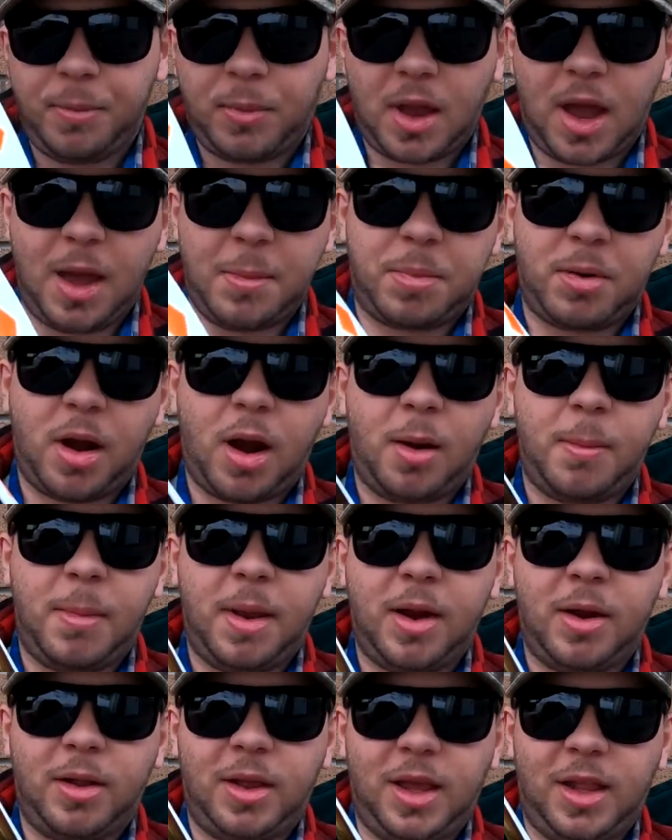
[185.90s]
I
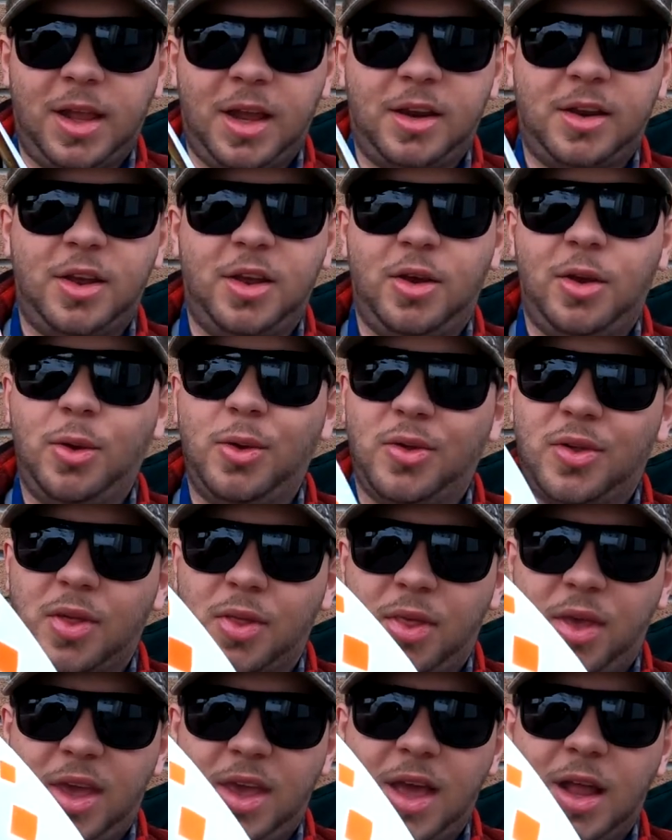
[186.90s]
primarily like to use
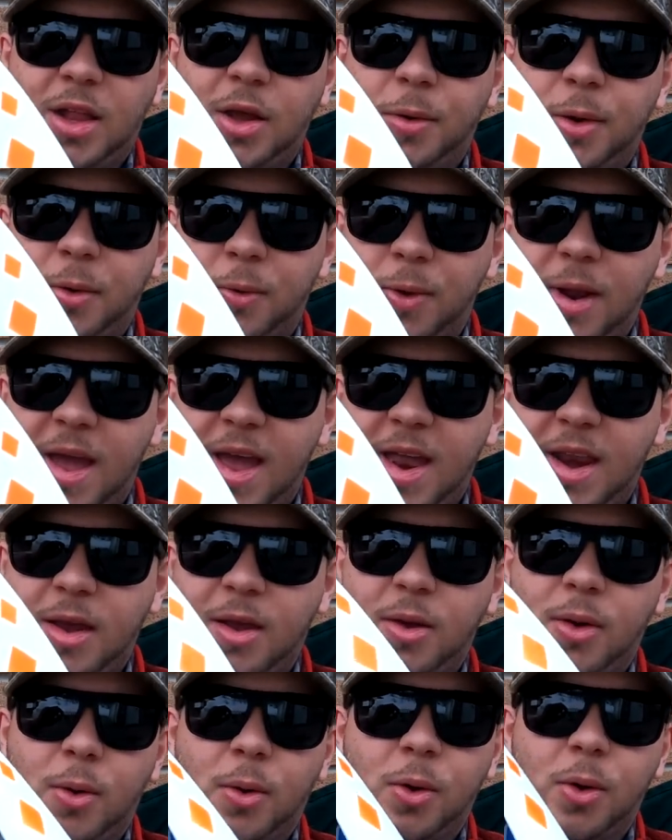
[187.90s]
the yellow and red
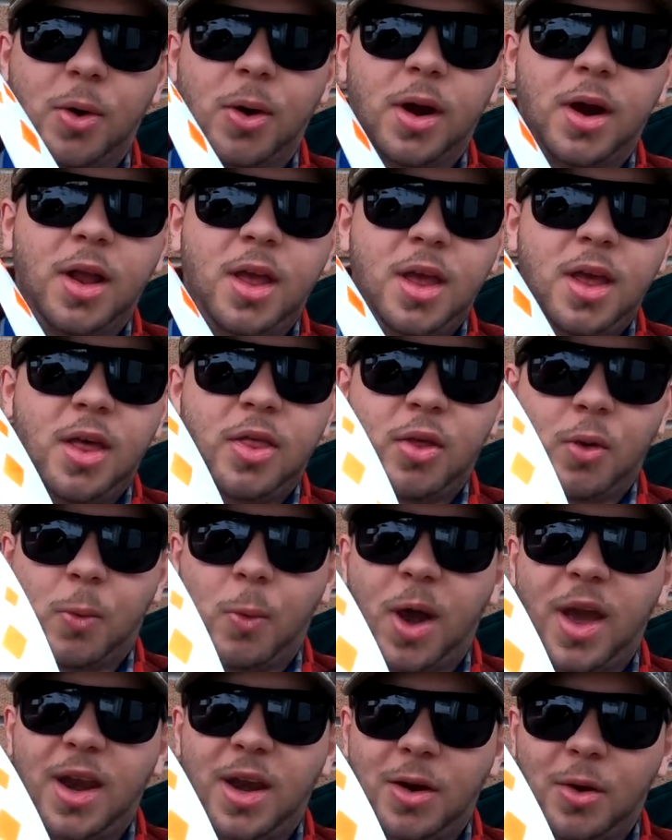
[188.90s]
or the
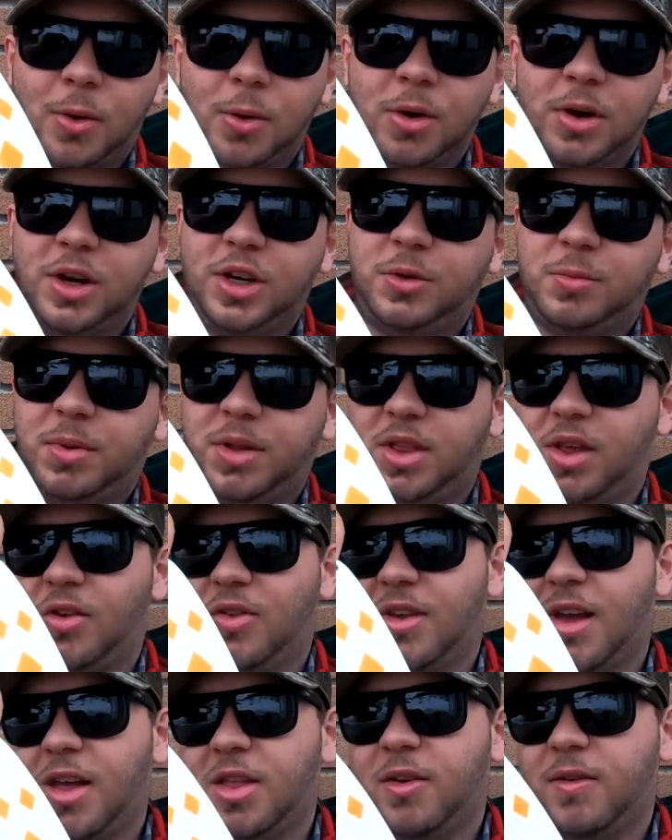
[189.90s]
white and orange, but there's
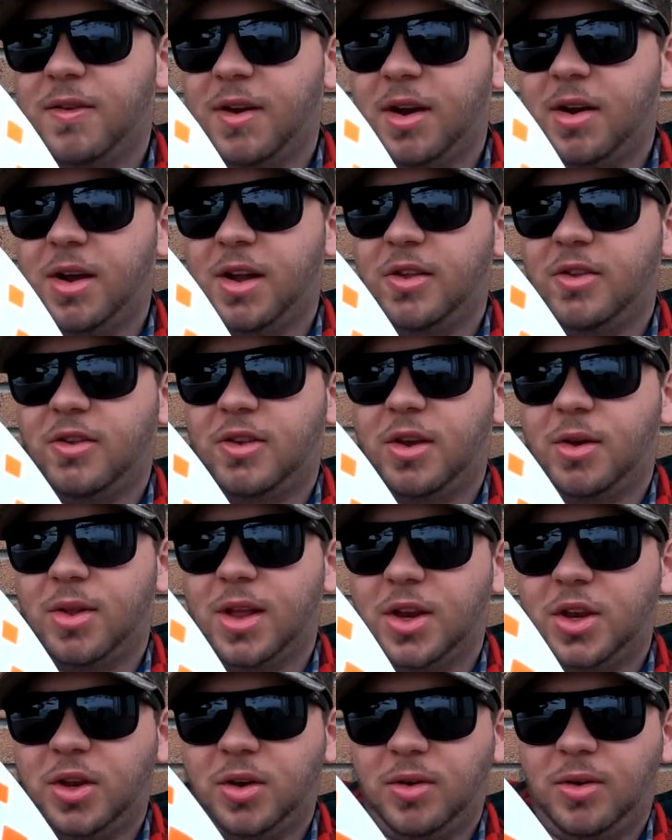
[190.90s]
other variants too
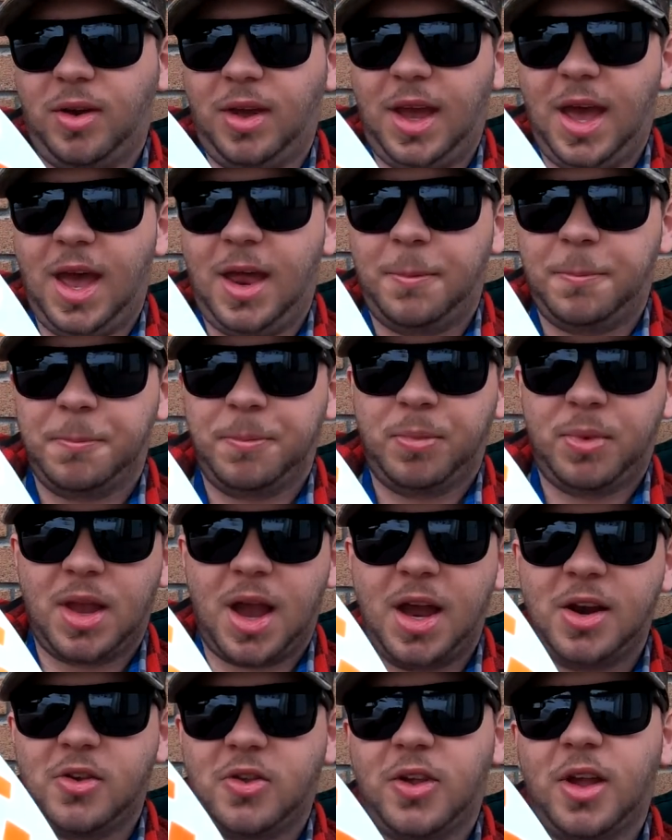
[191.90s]
that you can get. I
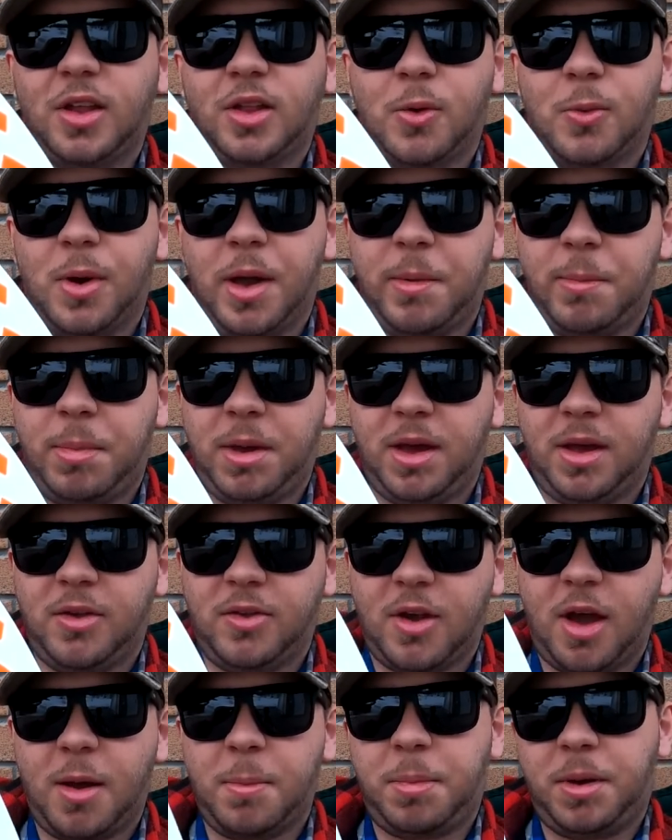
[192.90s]
just like the white because
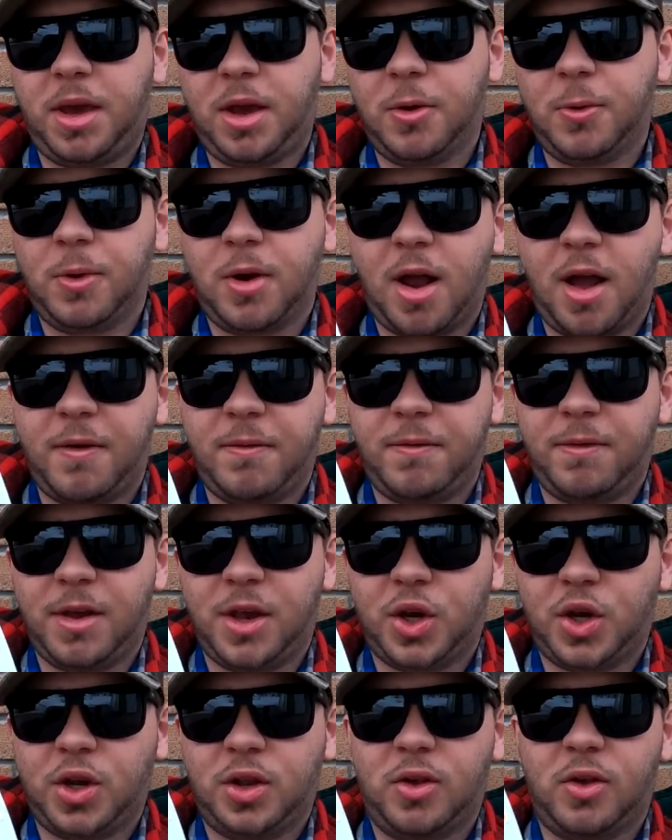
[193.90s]
up here where I fish,
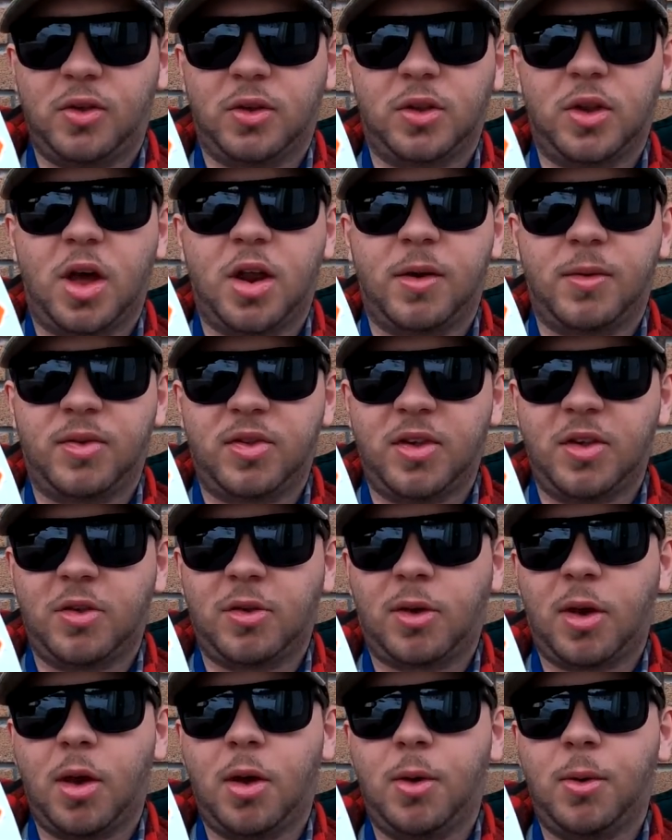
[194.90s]
there's a lot of
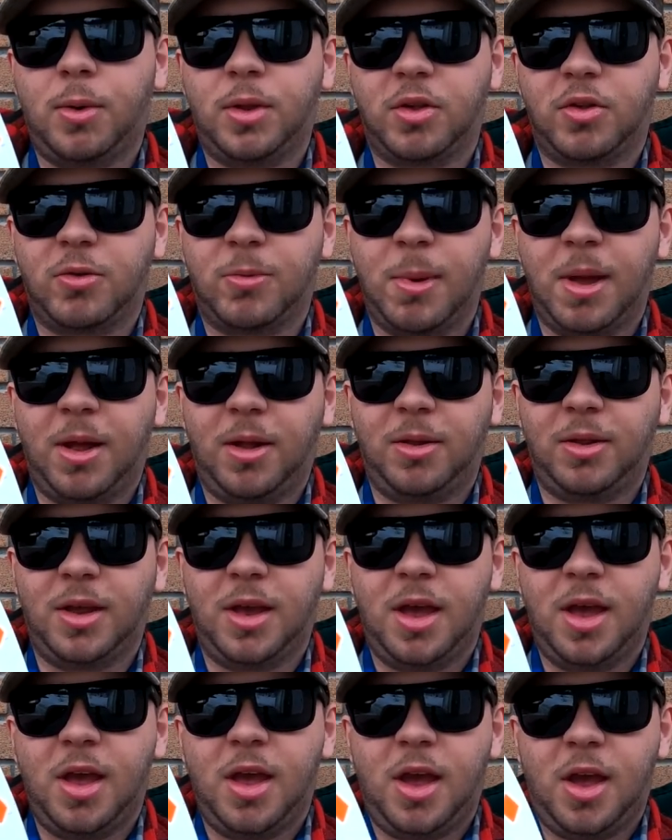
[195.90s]
cisco and smelt,
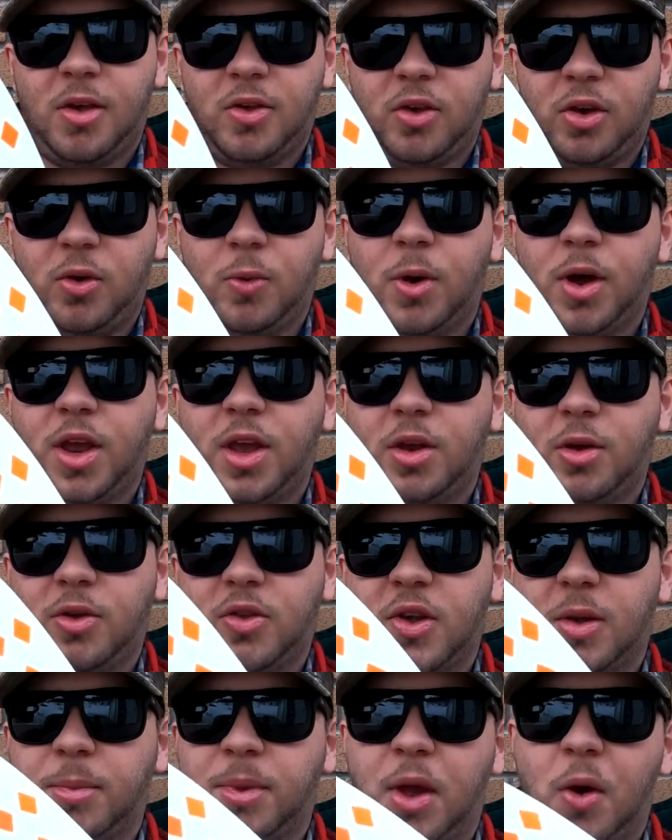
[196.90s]
so you want to use
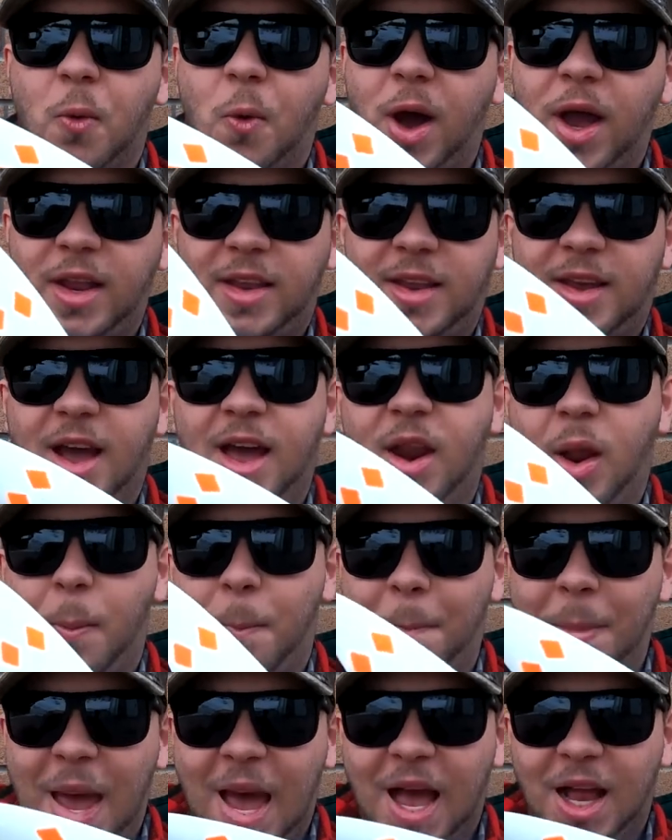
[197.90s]
something white to kind of
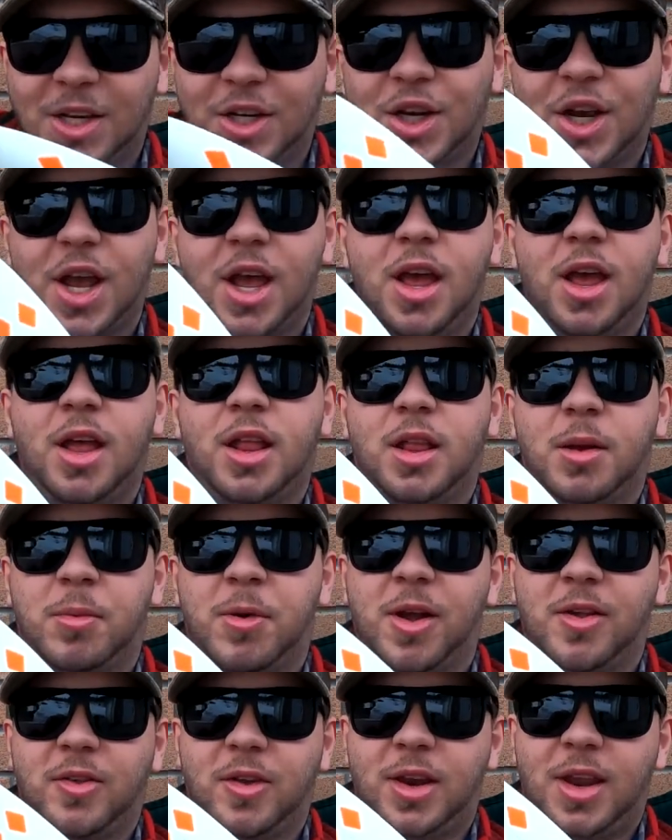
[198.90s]
match the
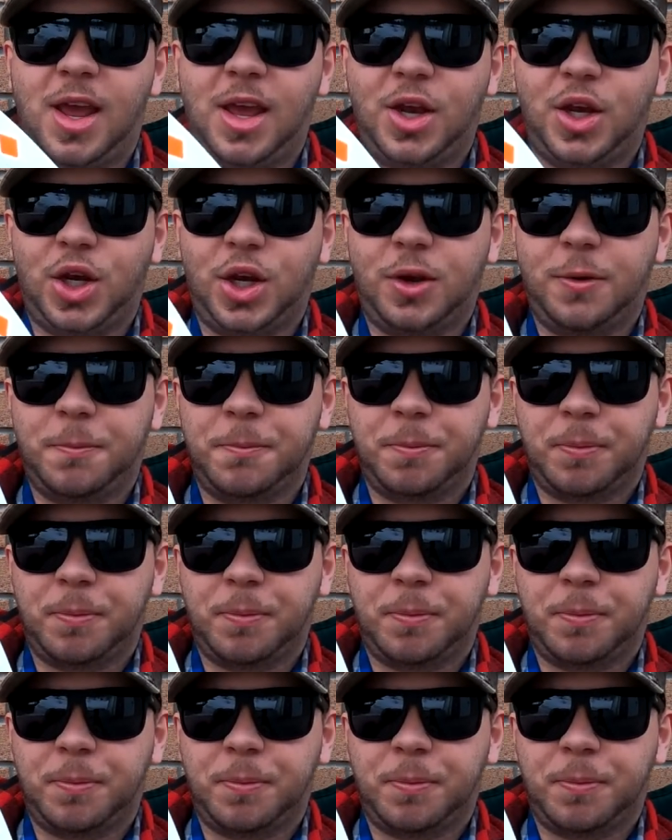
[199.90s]
presentation.